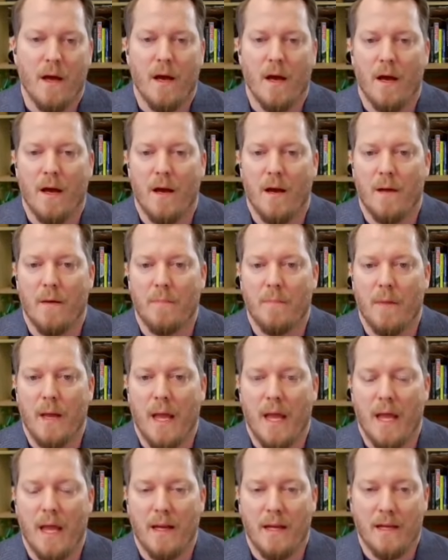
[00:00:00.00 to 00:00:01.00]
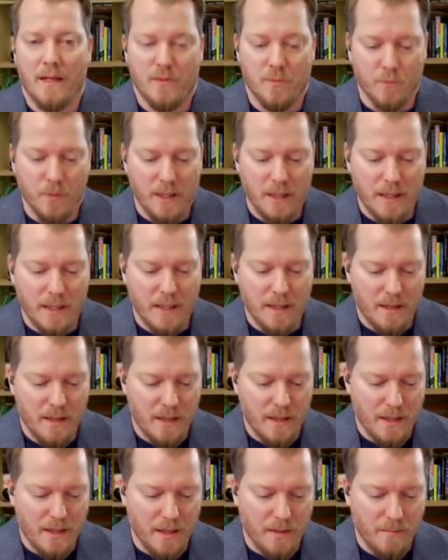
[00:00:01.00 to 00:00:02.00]
Um, and it's really
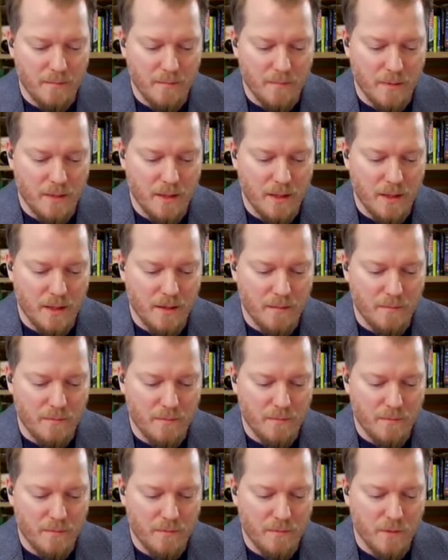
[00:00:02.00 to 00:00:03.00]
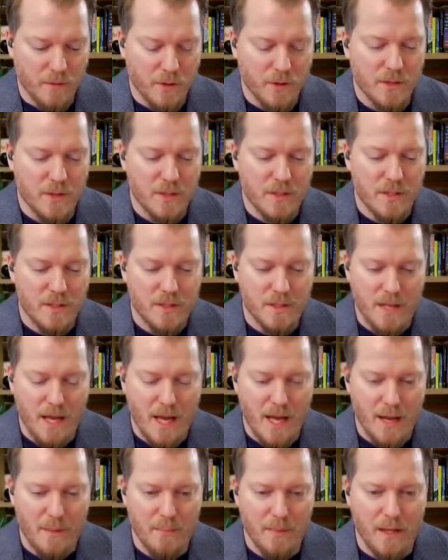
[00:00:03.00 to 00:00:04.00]
the the first
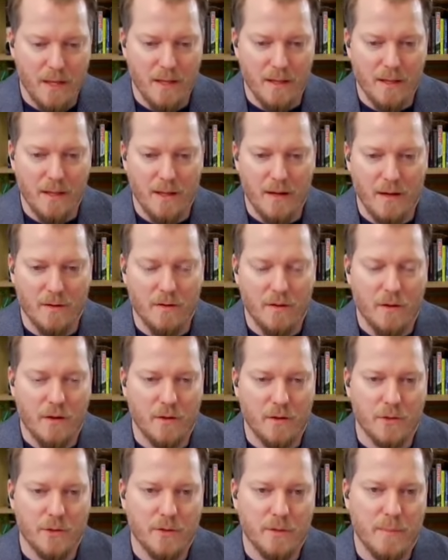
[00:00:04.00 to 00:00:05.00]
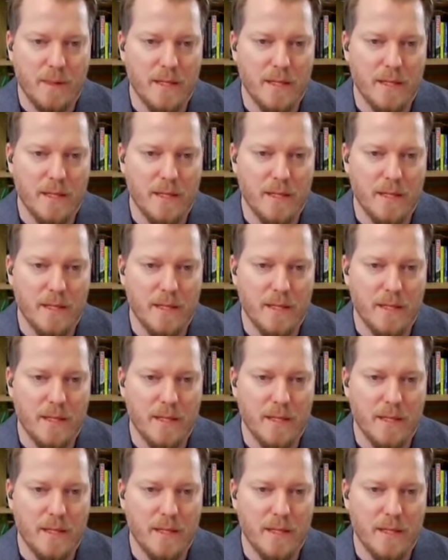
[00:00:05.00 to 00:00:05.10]
step in their larger